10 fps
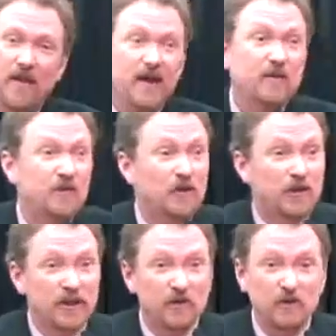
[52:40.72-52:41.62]
Thanks to the
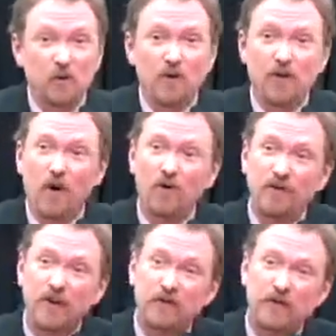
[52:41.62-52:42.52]
Clinton School for
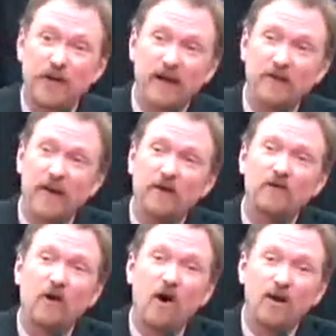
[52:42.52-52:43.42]
hosting us today, and thanks
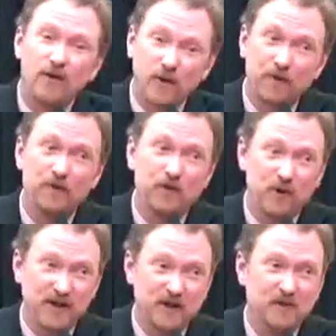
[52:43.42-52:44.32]
to all of you for
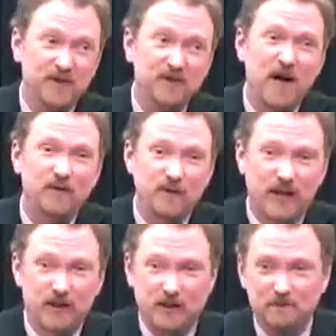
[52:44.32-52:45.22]
joining us for this
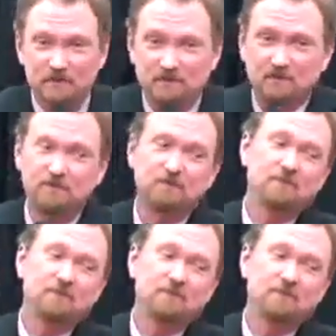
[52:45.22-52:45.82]
conversation.